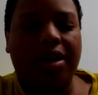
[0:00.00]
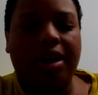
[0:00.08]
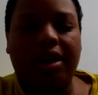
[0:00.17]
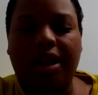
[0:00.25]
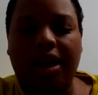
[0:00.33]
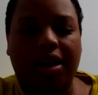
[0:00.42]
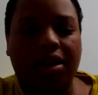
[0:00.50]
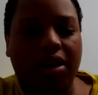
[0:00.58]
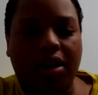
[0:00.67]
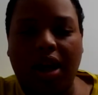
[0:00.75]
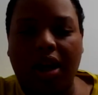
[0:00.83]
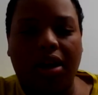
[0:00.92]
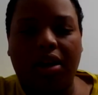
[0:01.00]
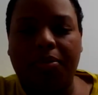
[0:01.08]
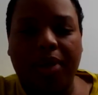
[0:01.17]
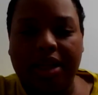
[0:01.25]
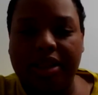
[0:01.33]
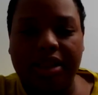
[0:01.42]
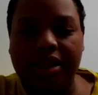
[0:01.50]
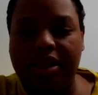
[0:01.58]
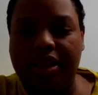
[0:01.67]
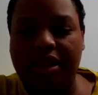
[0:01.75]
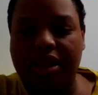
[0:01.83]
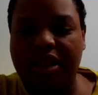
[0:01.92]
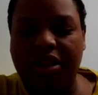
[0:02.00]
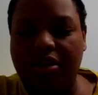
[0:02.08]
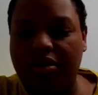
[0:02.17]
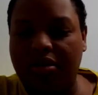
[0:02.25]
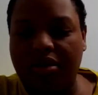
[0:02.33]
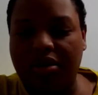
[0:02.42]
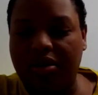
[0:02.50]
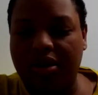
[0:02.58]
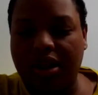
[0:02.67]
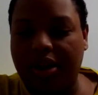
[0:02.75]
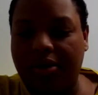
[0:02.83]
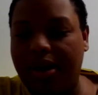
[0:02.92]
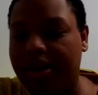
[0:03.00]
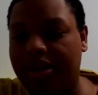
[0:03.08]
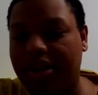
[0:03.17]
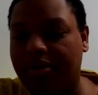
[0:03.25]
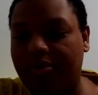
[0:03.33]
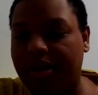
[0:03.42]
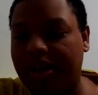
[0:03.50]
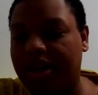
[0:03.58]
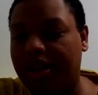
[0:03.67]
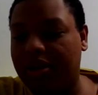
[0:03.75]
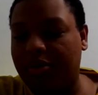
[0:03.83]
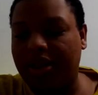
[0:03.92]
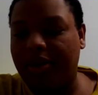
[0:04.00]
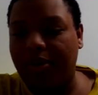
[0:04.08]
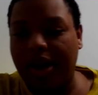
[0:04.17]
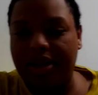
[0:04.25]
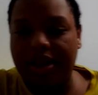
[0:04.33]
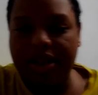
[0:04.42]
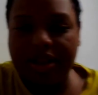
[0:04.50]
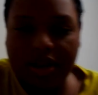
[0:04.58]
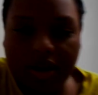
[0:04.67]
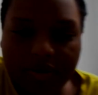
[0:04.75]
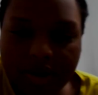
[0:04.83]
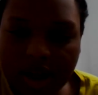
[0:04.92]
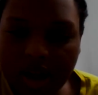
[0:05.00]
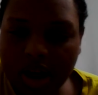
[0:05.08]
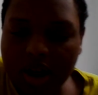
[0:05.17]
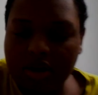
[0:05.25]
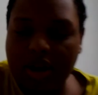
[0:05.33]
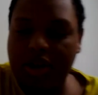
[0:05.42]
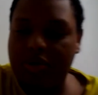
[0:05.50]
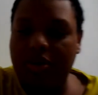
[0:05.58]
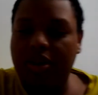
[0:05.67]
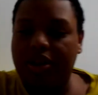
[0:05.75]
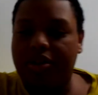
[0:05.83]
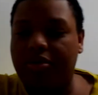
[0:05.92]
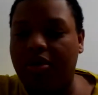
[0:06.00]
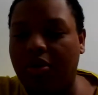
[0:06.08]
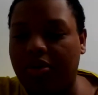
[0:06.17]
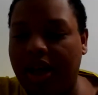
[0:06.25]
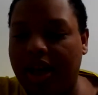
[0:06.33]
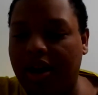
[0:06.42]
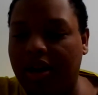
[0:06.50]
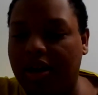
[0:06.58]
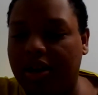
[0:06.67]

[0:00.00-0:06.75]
and like a lot of other places, you know, are like crazy ridiculous with their pricing and stuff. So I just want to let you know that